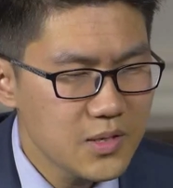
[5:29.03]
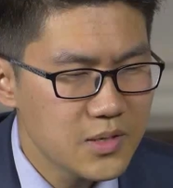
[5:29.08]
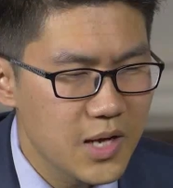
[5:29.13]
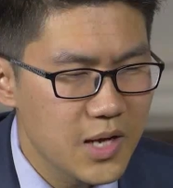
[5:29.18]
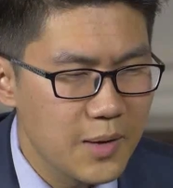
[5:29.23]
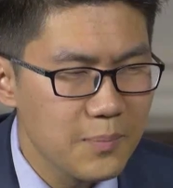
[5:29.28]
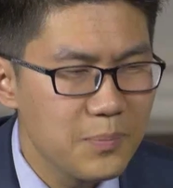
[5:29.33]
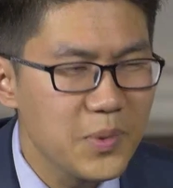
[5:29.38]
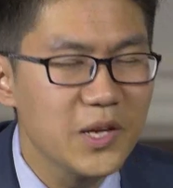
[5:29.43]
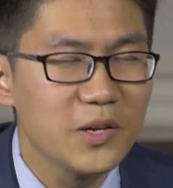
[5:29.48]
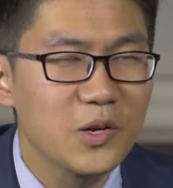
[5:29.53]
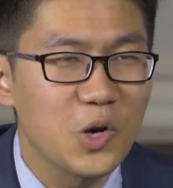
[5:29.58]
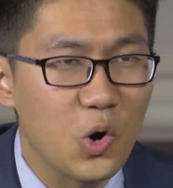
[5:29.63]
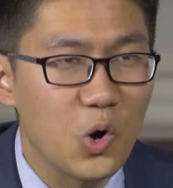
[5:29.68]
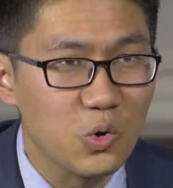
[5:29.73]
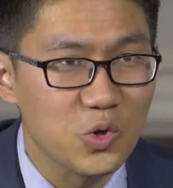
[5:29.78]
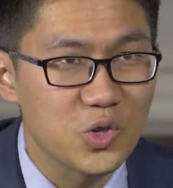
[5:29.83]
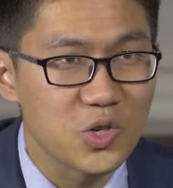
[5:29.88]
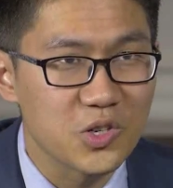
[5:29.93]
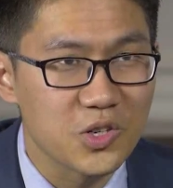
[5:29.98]
I'm being
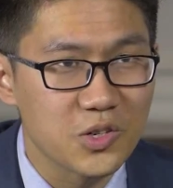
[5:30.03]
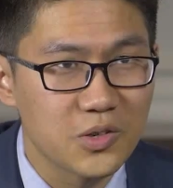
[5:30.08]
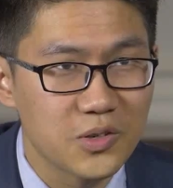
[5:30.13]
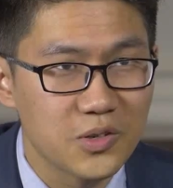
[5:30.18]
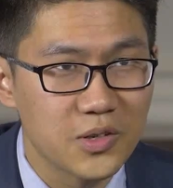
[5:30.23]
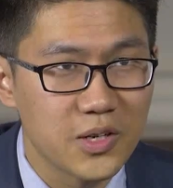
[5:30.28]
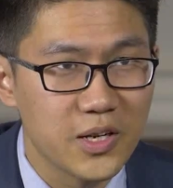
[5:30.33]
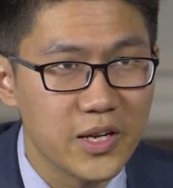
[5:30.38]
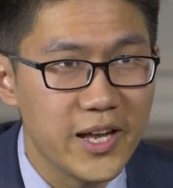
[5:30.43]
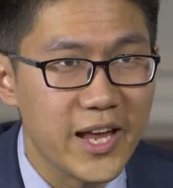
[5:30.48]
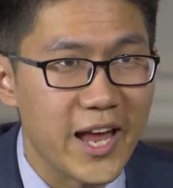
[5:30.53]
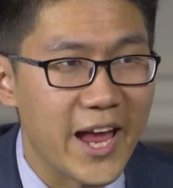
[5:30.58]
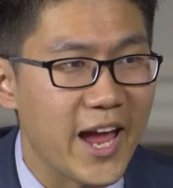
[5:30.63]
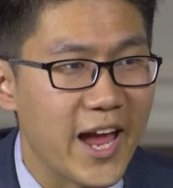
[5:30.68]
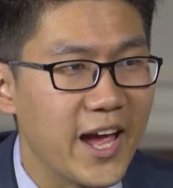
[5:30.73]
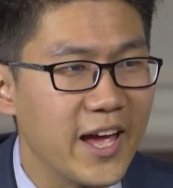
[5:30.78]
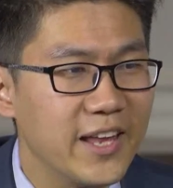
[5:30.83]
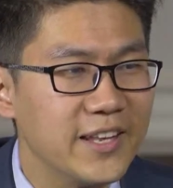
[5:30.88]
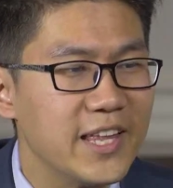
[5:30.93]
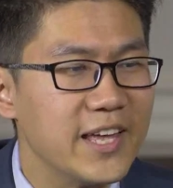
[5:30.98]
coached
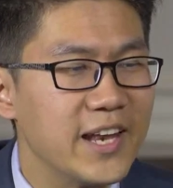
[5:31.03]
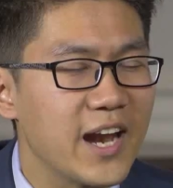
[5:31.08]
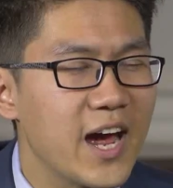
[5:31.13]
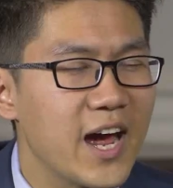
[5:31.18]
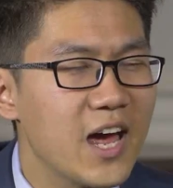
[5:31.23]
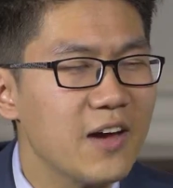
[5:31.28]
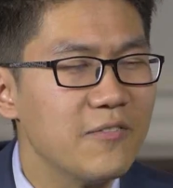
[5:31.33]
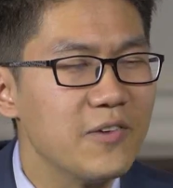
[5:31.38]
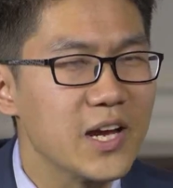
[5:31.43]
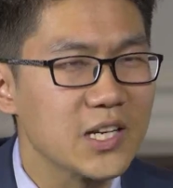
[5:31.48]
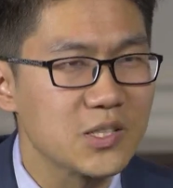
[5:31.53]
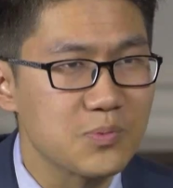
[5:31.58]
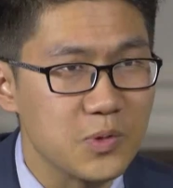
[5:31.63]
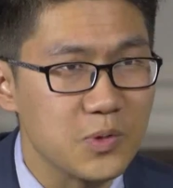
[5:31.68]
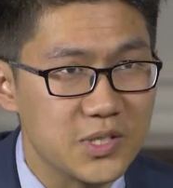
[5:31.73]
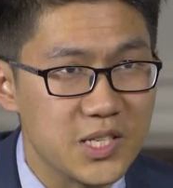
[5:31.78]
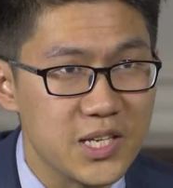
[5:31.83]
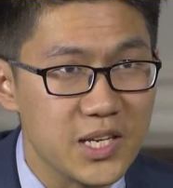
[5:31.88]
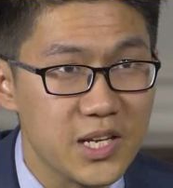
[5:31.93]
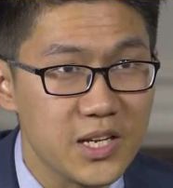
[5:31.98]
and that I have
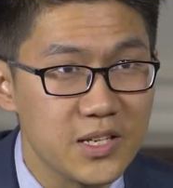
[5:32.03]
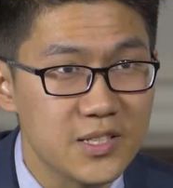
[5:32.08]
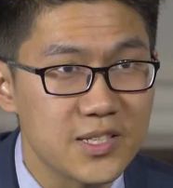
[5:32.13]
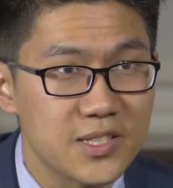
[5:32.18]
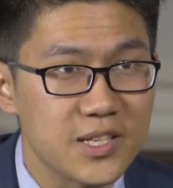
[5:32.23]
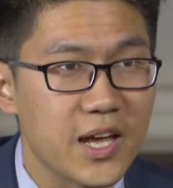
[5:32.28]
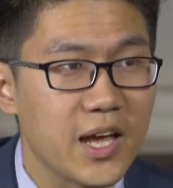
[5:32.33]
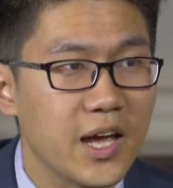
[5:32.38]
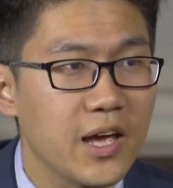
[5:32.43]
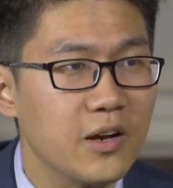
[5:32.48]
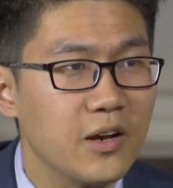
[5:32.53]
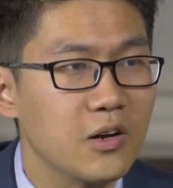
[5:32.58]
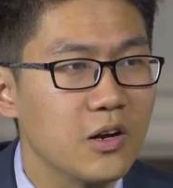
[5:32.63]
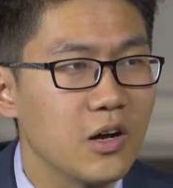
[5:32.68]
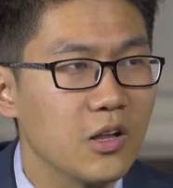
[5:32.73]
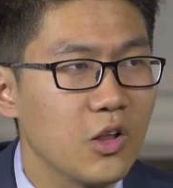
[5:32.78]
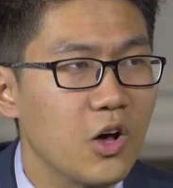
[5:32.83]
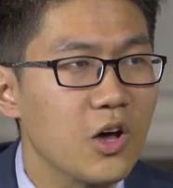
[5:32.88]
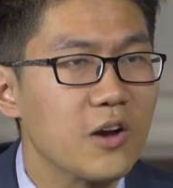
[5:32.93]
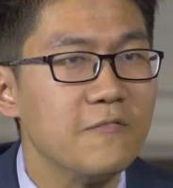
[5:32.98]
expertise and
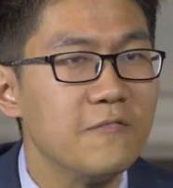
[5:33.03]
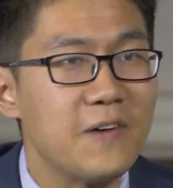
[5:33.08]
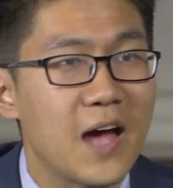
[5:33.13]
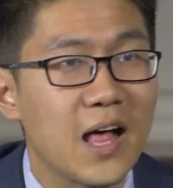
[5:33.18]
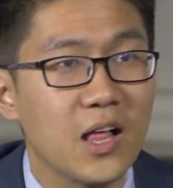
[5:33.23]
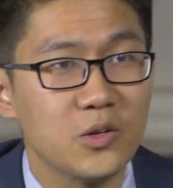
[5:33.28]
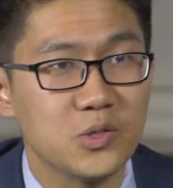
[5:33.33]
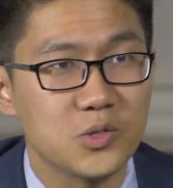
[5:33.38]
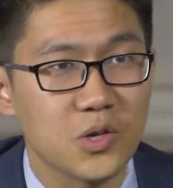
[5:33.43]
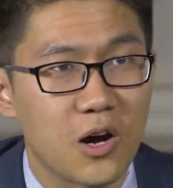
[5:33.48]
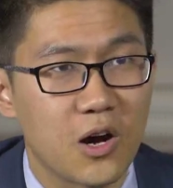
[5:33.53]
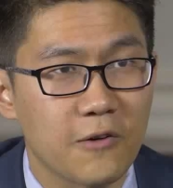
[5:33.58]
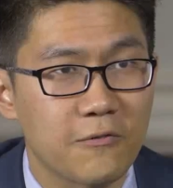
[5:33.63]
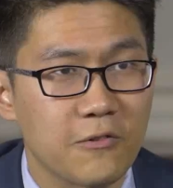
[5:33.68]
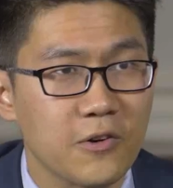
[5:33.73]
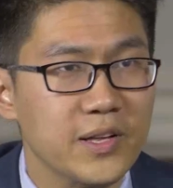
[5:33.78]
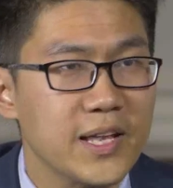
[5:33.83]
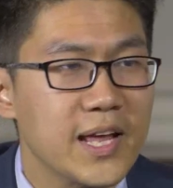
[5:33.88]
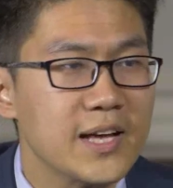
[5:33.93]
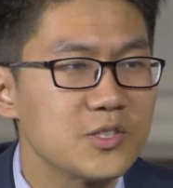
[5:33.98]
a lot of value to
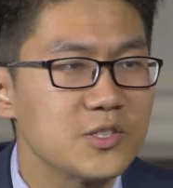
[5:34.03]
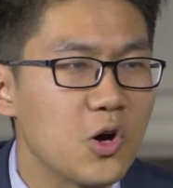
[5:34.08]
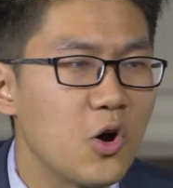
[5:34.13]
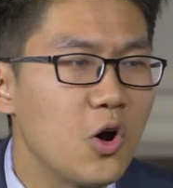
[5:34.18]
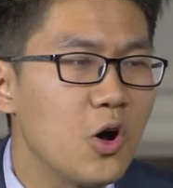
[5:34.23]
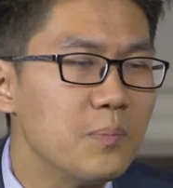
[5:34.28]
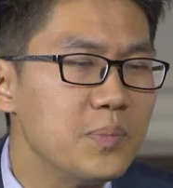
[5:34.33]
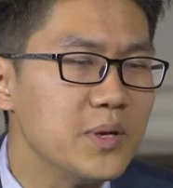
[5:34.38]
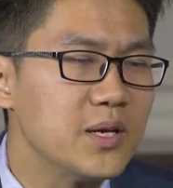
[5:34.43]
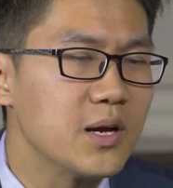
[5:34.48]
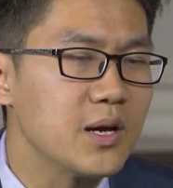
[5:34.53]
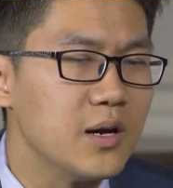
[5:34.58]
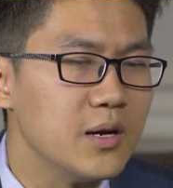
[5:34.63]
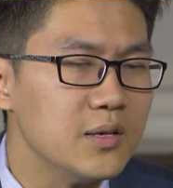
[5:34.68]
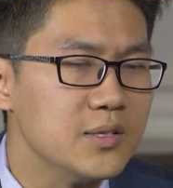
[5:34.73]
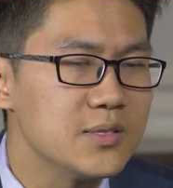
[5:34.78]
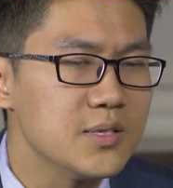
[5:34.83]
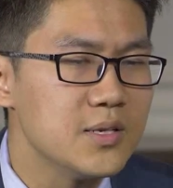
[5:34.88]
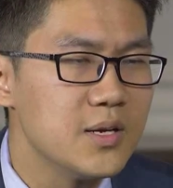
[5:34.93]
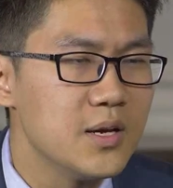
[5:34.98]
offer. And that's all
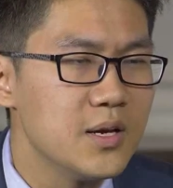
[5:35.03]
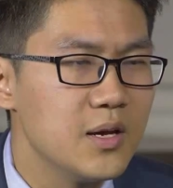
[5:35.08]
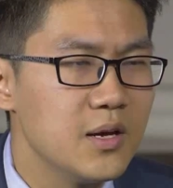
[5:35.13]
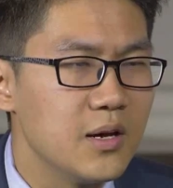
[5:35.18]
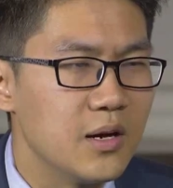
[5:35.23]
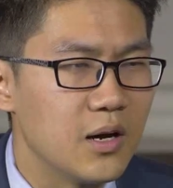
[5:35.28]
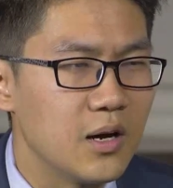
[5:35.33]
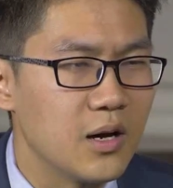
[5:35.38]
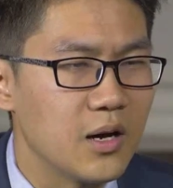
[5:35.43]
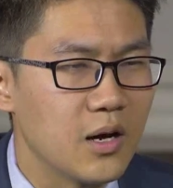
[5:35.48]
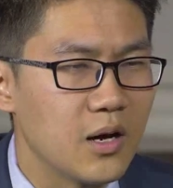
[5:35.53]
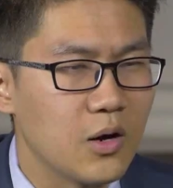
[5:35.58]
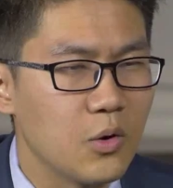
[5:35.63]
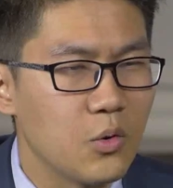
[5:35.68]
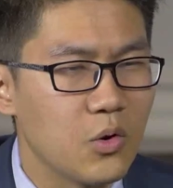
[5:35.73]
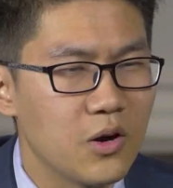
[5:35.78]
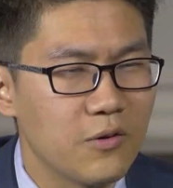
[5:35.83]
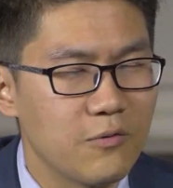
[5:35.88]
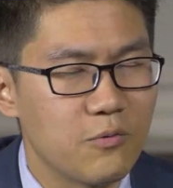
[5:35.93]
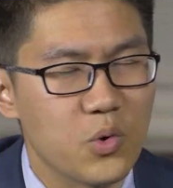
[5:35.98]
because
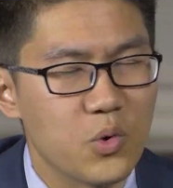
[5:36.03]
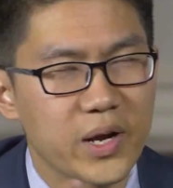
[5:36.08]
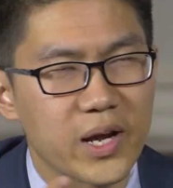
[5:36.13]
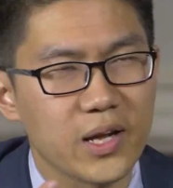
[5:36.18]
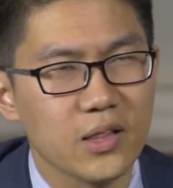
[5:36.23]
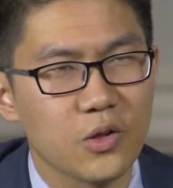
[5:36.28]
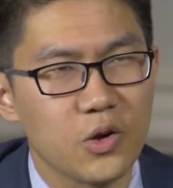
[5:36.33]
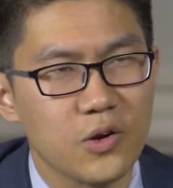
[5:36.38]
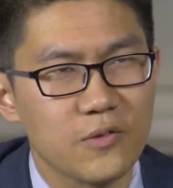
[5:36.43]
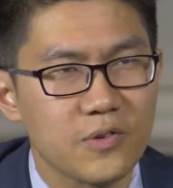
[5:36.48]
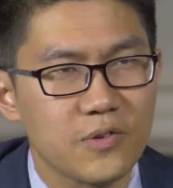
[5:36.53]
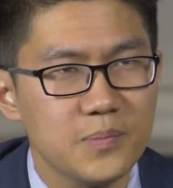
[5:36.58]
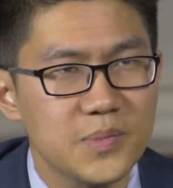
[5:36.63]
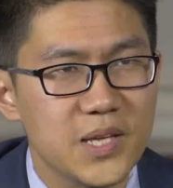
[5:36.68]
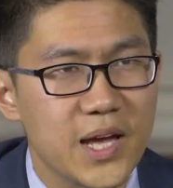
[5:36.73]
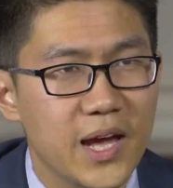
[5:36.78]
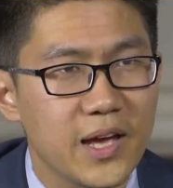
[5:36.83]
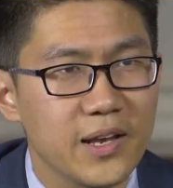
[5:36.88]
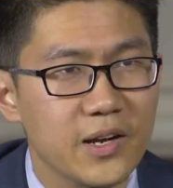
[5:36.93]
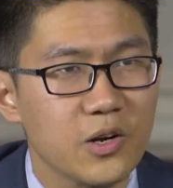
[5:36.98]
of what I learned from
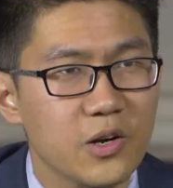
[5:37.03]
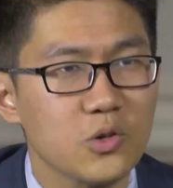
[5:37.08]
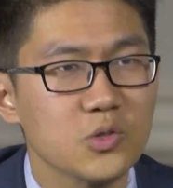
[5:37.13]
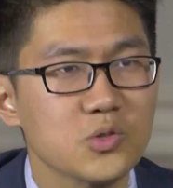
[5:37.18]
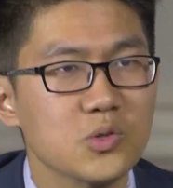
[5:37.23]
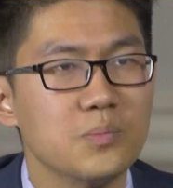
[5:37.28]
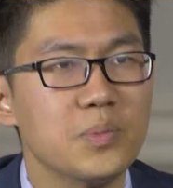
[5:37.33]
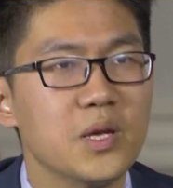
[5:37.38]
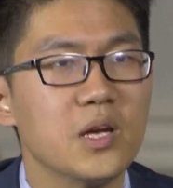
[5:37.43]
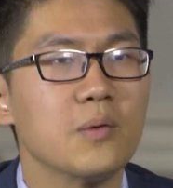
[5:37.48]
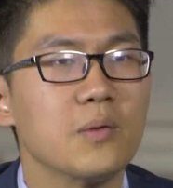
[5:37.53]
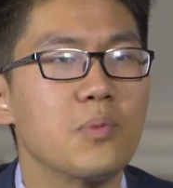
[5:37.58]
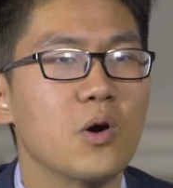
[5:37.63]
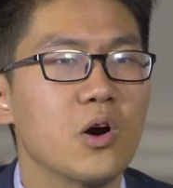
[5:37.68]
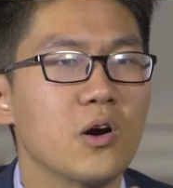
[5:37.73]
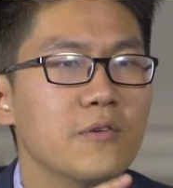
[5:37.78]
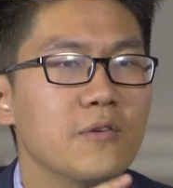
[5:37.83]
Dan and also being a part